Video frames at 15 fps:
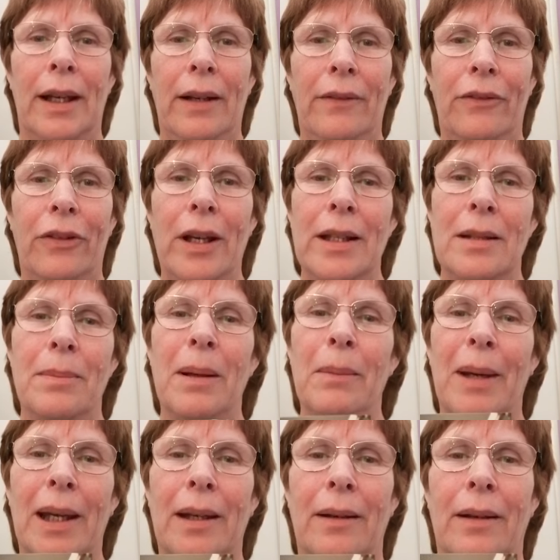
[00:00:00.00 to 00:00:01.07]
in Free to Be
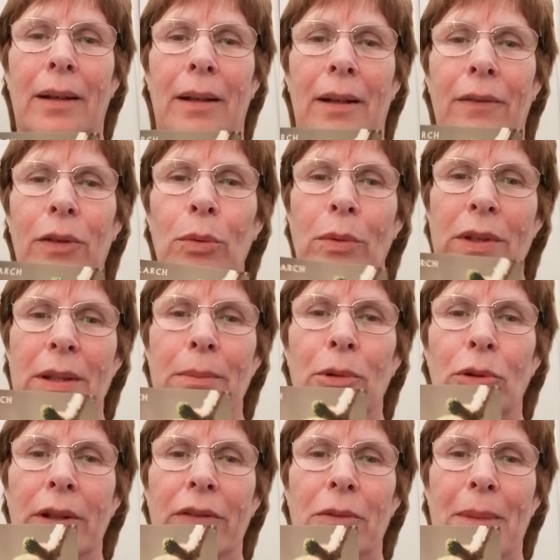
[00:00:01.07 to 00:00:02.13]
Me if you want some
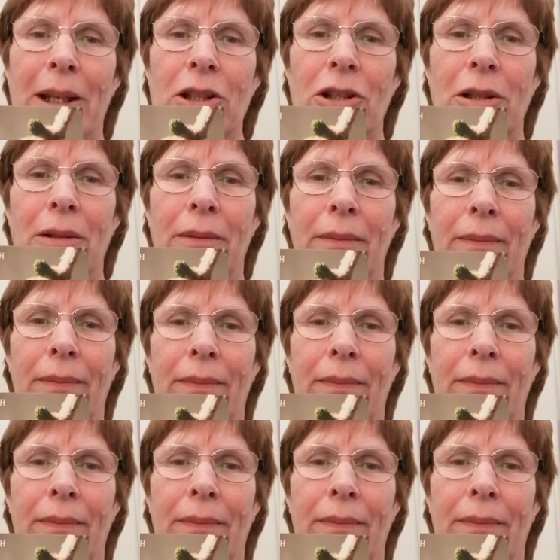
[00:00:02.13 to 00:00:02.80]
more information.